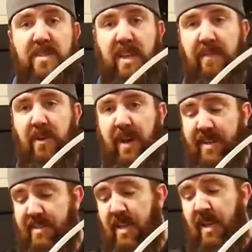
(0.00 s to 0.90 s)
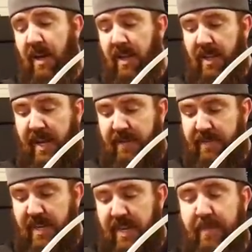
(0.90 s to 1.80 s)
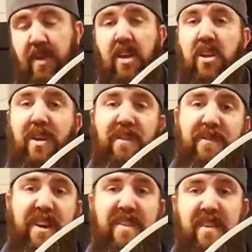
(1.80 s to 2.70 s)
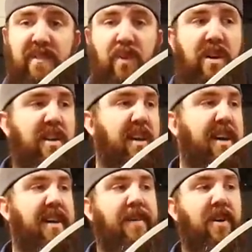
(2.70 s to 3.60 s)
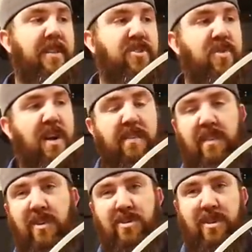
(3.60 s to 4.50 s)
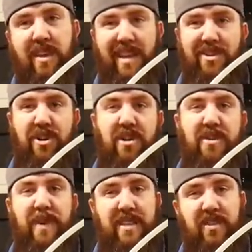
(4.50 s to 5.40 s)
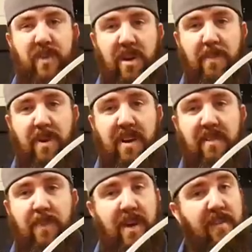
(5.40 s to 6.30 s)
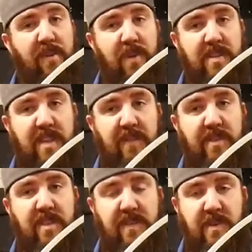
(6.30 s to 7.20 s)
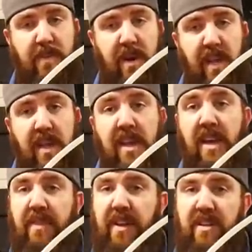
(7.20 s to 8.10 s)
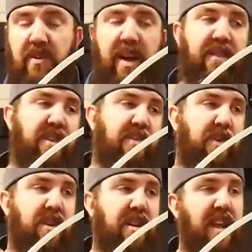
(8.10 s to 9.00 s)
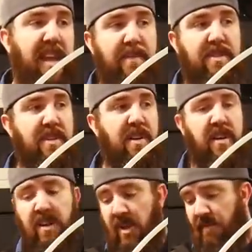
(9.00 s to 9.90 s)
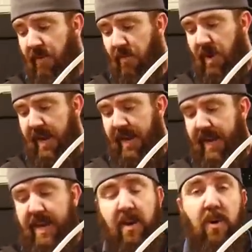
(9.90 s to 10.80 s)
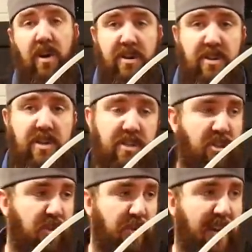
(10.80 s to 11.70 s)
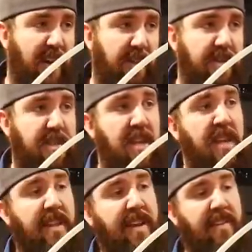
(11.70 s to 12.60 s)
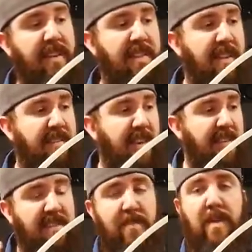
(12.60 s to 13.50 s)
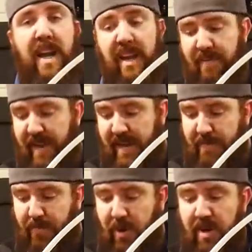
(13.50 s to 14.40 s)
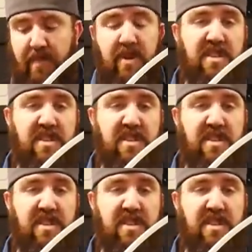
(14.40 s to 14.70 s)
save you guys a lot of time. You can find this one on the trucks. Usually they charge about 200 bucks, but if you want to save yourself some money, they do have this one on Amazon for right at $102. Like I said, this is the MityVac, part number